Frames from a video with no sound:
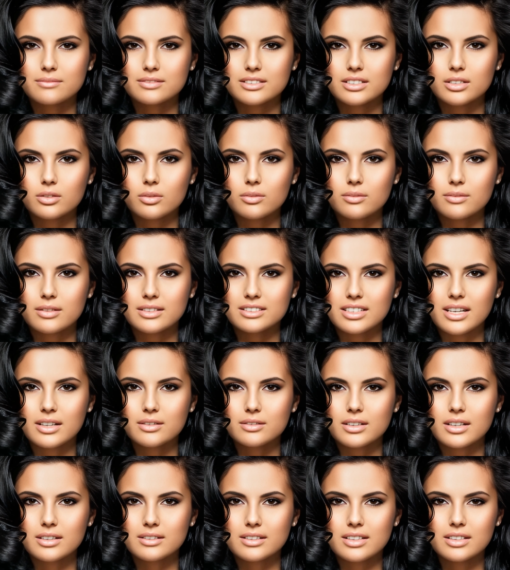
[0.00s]
Don't miss
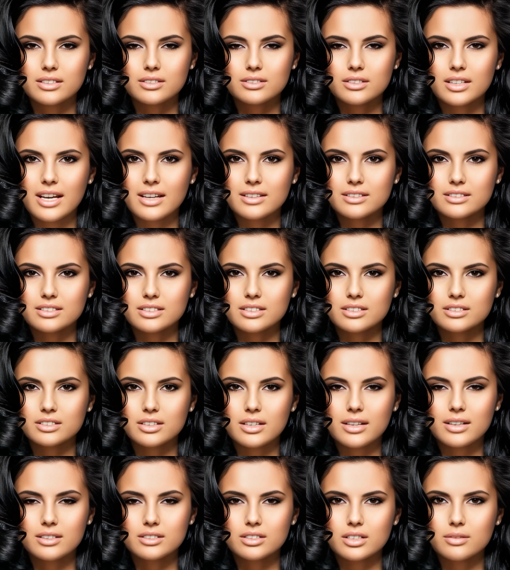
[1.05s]
out on this chance to
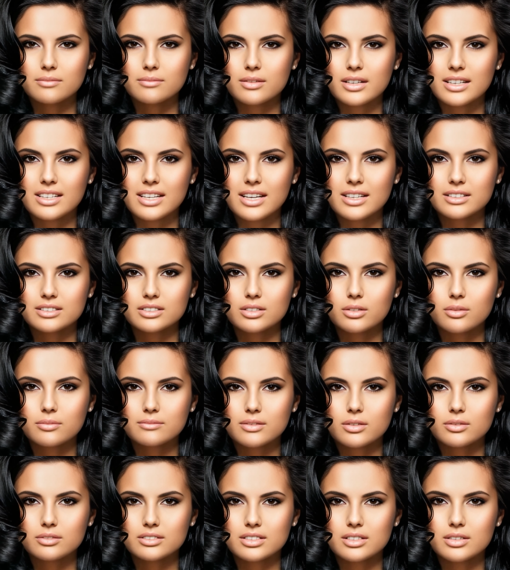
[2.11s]
change your financial
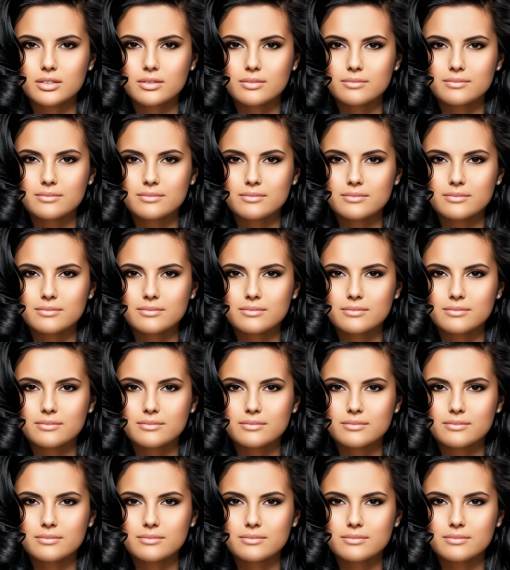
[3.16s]
future.